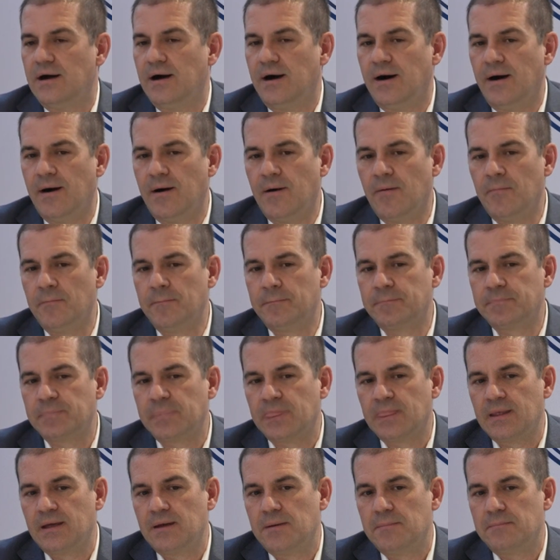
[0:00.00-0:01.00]

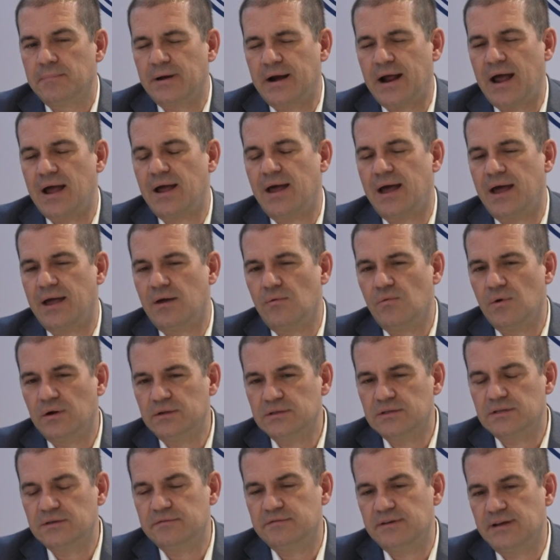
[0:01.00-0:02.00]
But I
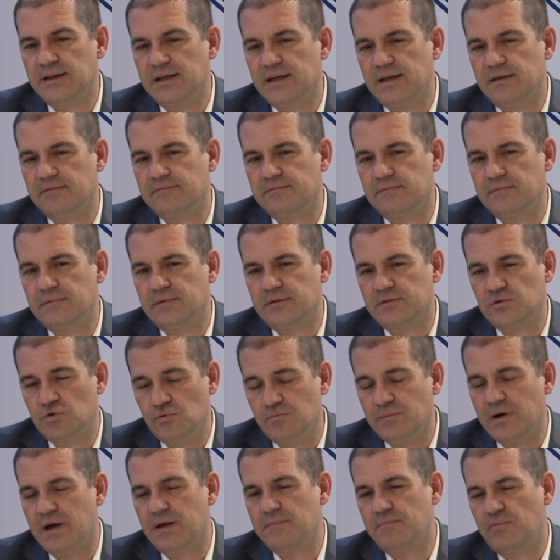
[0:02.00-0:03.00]
want to believe,
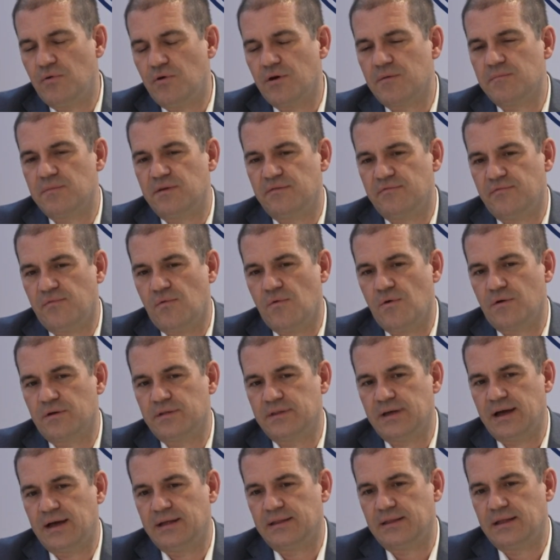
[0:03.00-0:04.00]
to my point
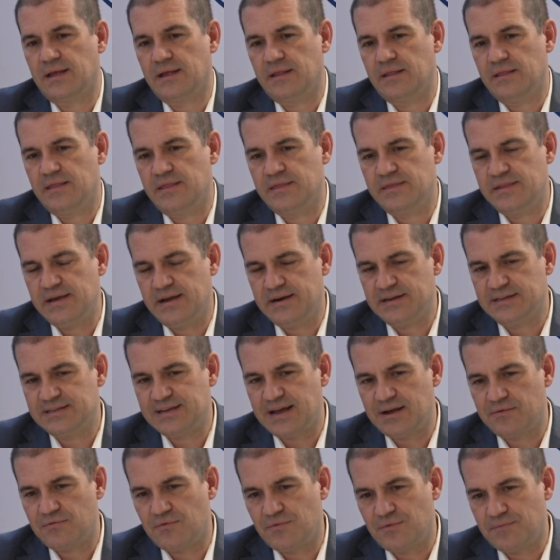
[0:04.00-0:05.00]
before, that there
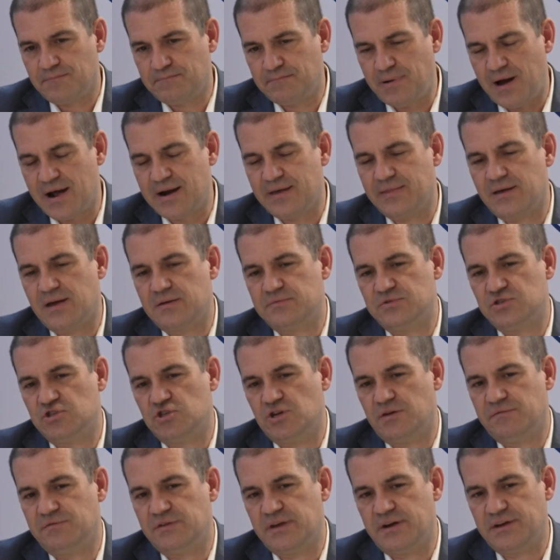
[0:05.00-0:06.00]
is a paradigm
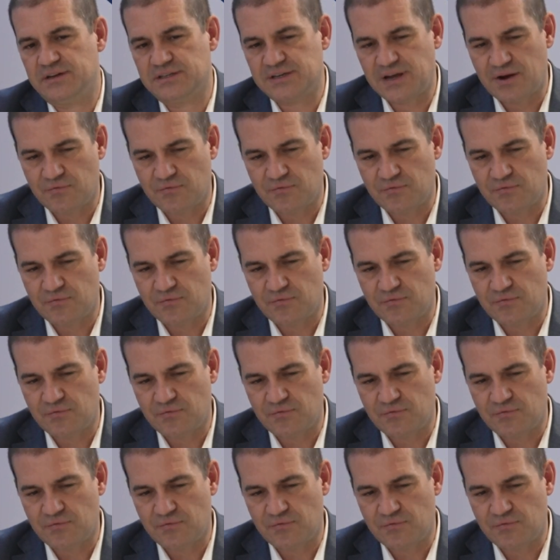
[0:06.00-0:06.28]
shift, there is a